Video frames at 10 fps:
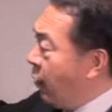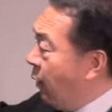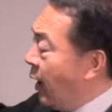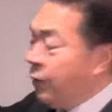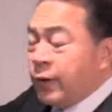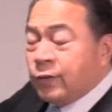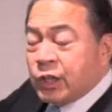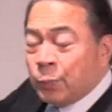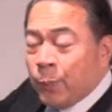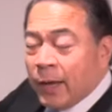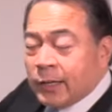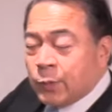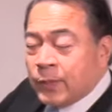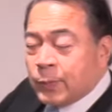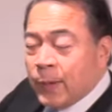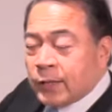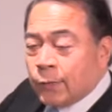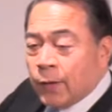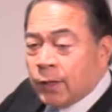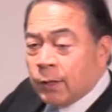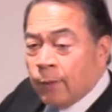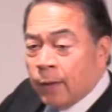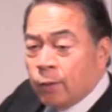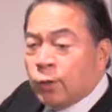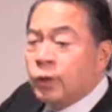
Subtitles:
love and respect has been specified in the Bible,